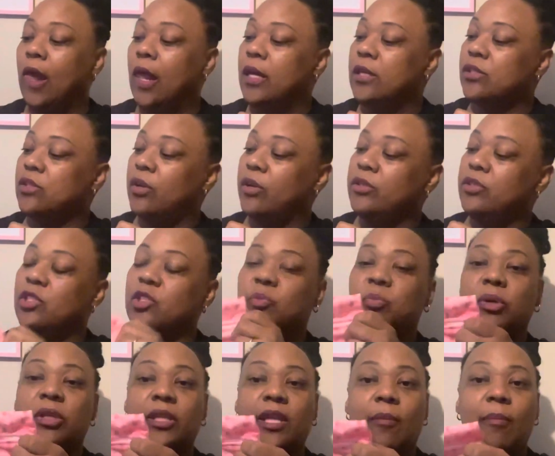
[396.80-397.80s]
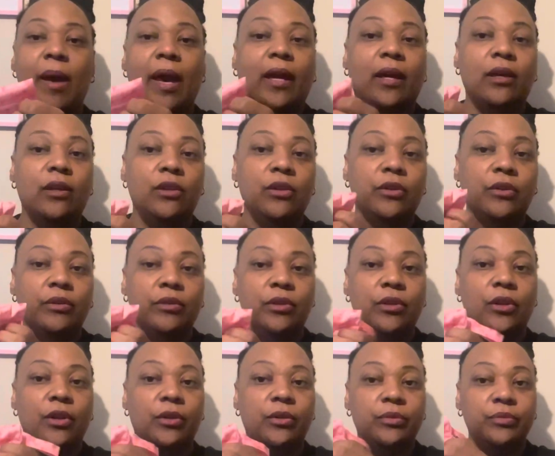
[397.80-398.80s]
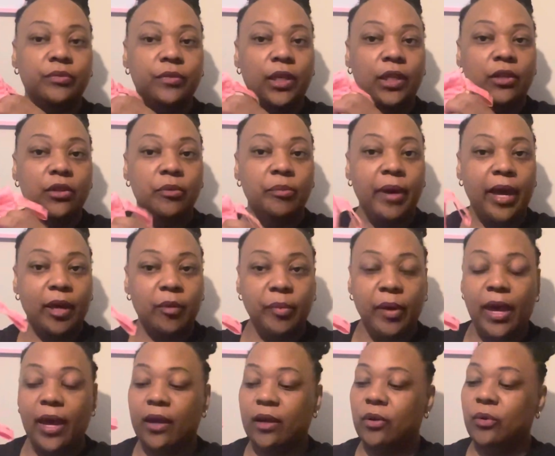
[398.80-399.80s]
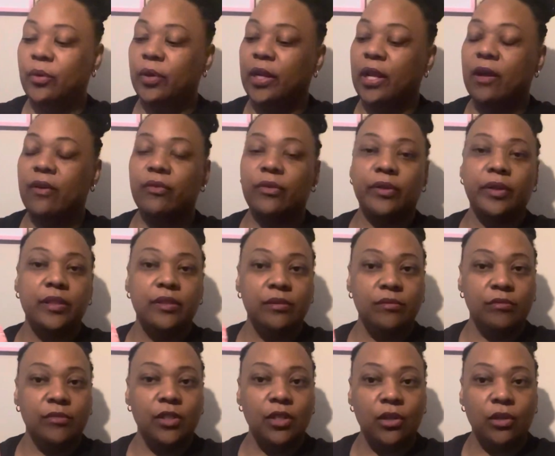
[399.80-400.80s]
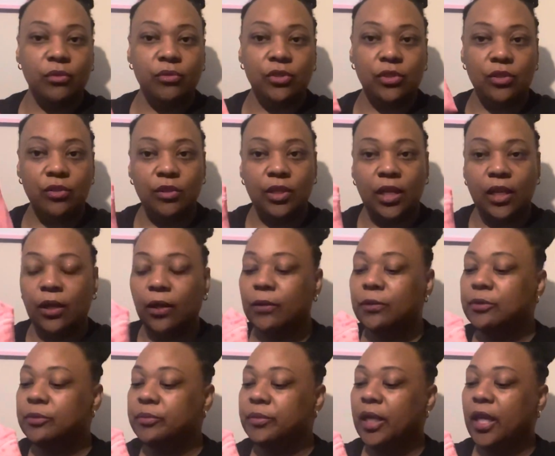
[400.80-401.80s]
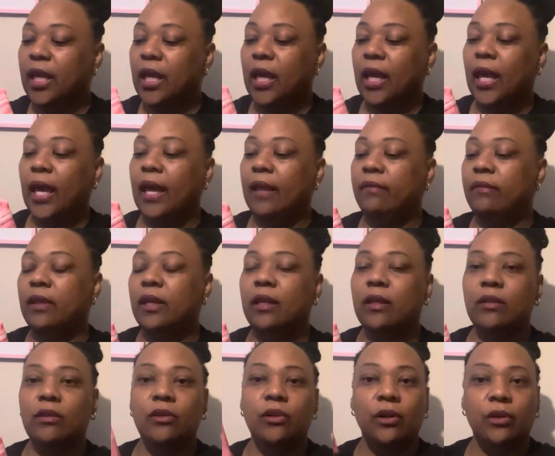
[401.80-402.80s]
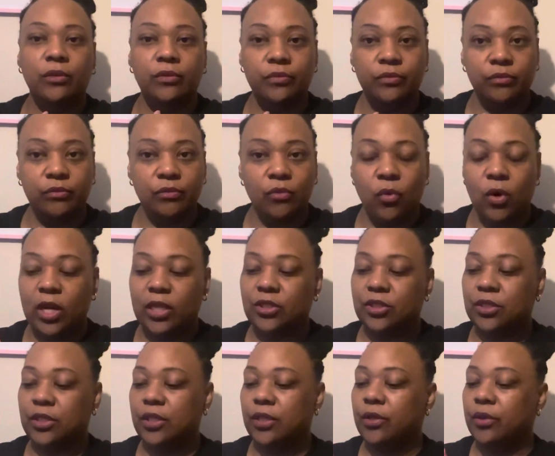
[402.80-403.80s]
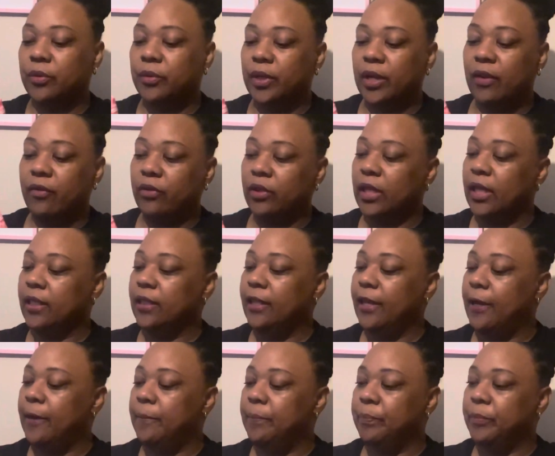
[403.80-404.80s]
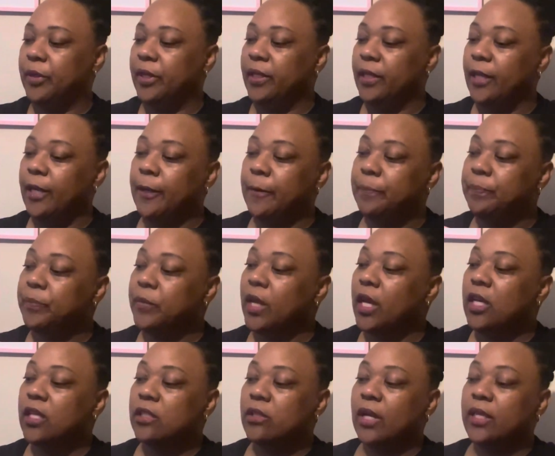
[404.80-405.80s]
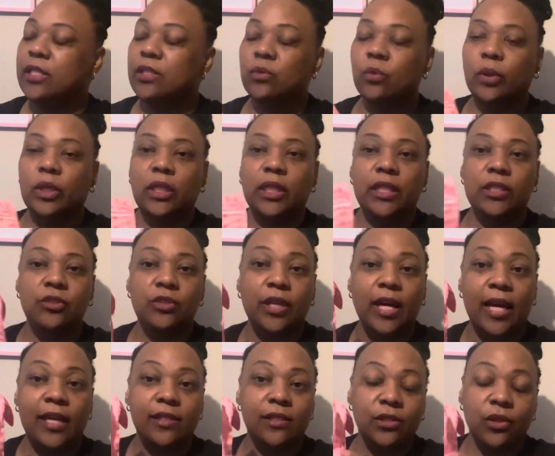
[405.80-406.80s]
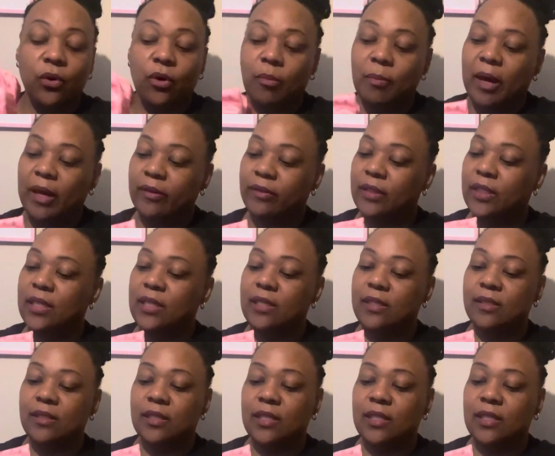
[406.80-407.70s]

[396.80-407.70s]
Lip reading: So you just put that back in your, you know, in your backpack or whatever, and, you know, till you get home, and then, you know, wash it or whatever like that. But yeah, so I just wanted to let you guys know about these.